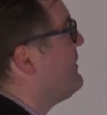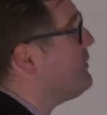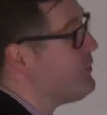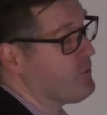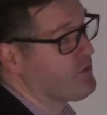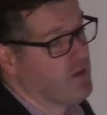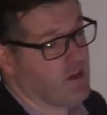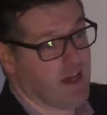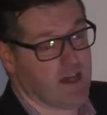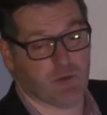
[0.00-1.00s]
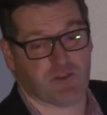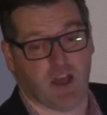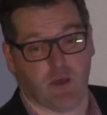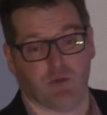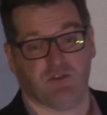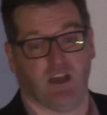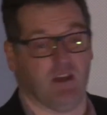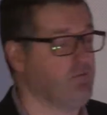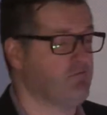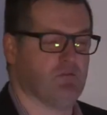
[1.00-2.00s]
News, he was saying, was
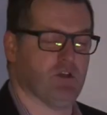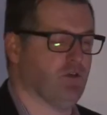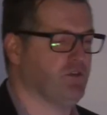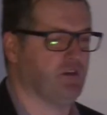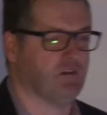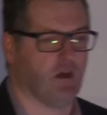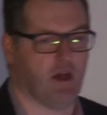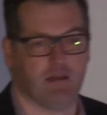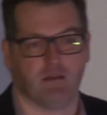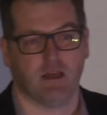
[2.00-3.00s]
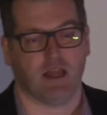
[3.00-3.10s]
dead. News didn't die.